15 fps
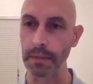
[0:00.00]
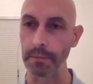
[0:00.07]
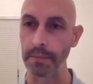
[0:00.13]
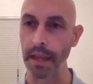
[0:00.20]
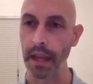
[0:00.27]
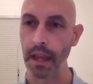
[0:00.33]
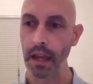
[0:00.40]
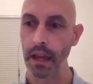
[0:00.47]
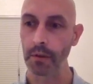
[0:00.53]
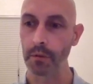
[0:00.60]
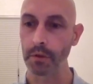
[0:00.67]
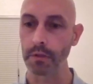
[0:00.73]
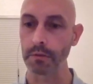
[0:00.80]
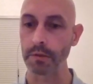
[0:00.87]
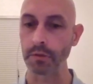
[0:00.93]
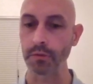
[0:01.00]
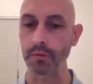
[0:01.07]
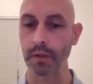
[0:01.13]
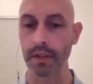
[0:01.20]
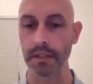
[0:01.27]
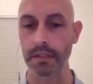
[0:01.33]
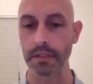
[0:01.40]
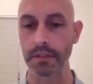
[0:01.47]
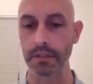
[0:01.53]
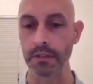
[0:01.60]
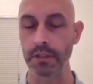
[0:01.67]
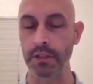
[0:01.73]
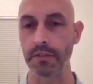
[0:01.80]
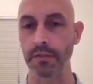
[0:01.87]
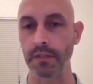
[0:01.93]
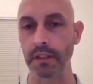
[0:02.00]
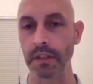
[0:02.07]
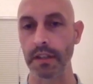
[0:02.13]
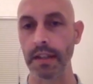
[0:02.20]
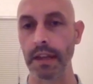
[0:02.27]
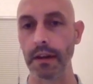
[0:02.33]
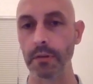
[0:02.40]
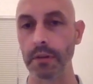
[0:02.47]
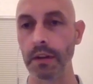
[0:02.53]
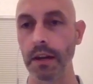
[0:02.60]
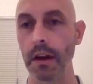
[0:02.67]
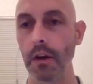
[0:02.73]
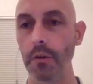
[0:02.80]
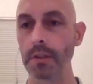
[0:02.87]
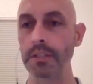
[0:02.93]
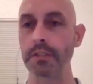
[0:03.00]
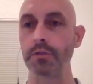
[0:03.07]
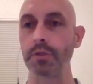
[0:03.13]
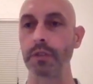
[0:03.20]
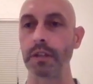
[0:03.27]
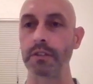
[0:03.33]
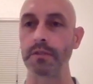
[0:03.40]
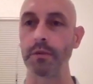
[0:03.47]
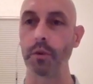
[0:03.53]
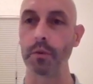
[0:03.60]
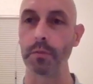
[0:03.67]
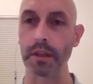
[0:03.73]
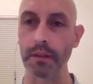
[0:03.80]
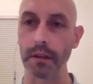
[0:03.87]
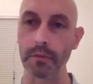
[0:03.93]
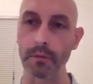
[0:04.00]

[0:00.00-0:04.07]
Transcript: And we're trying to shift in that we're not always transforming, right?